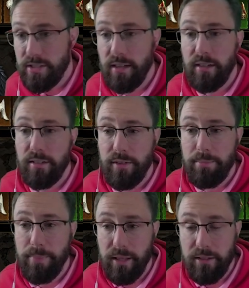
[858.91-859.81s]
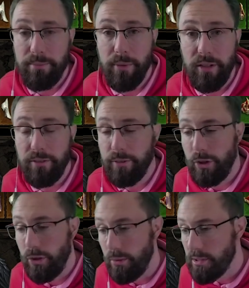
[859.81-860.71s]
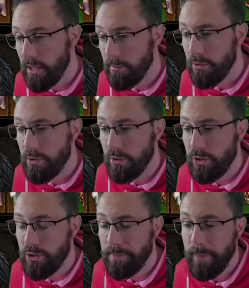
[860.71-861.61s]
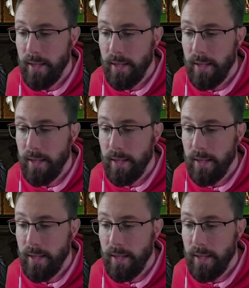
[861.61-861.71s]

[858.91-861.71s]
activate Band of Might for huge damage reduction.